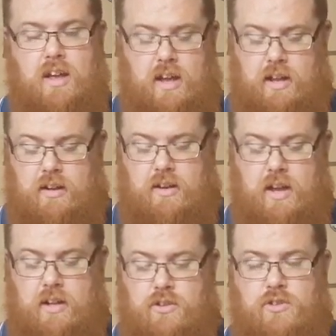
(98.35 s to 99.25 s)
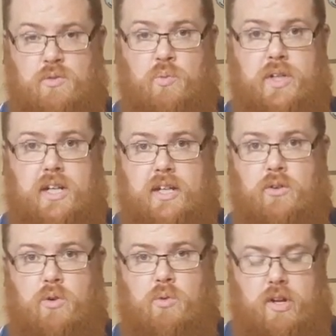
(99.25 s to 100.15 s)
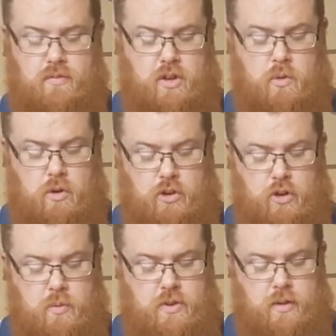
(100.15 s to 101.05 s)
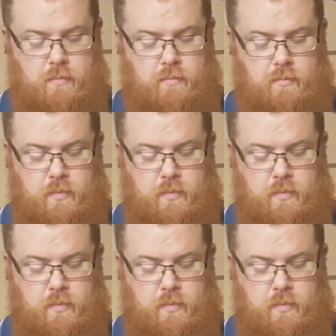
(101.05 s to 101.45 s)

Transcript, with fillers: and uh, do some whittling or whatever you want to do with it.